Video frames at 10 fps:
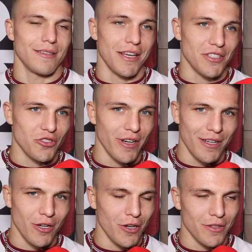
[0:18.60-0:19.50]
That's a
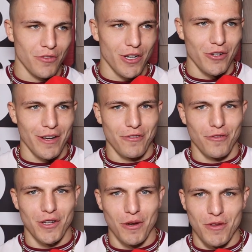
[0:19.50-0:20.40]
great card. I'm very grateful
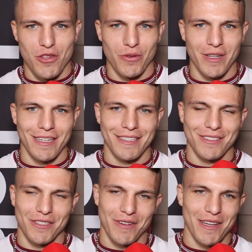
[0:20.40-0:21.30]
for the opportunity.
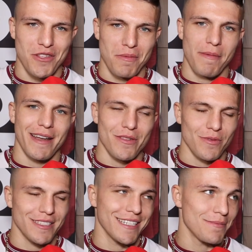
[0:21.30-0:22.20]
So thank you to my
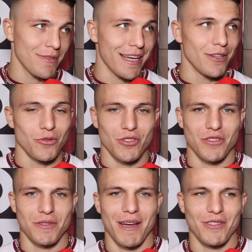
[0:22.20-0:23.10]
management team and
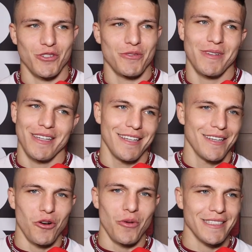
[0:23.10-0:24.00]
also to Matchroom.
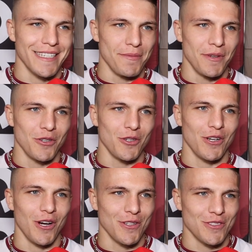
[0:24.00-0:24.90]
Always getting me on good
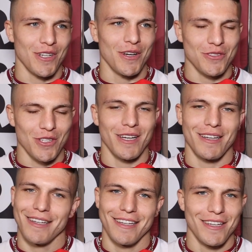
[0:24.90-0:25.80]
cards, so it
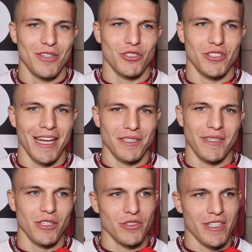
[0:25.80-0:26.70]
just stands
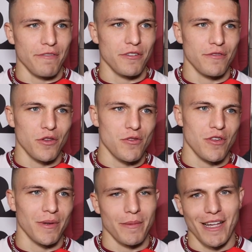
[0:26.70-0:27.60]
me in good stead for the
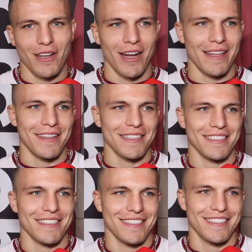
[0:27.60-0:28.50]
future when I'm headlining these.